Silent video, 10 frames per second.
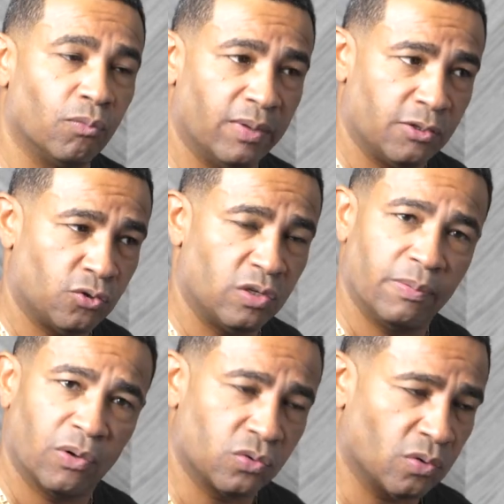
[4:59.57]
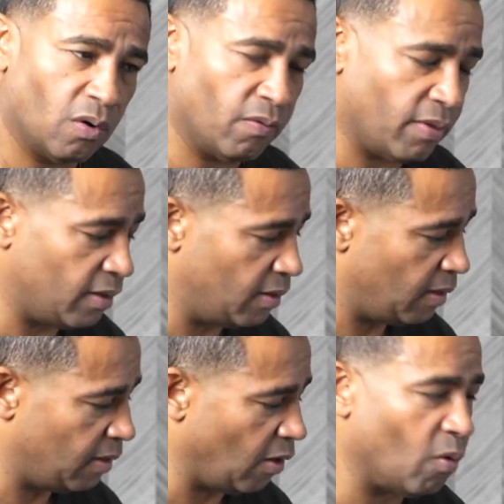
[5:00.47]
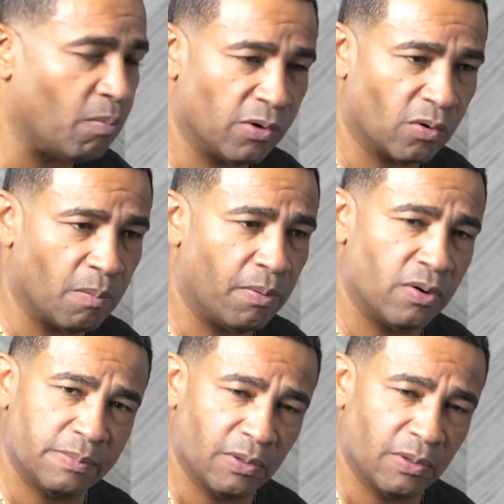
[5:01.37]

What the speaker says: with the surgery because of the hormonal components,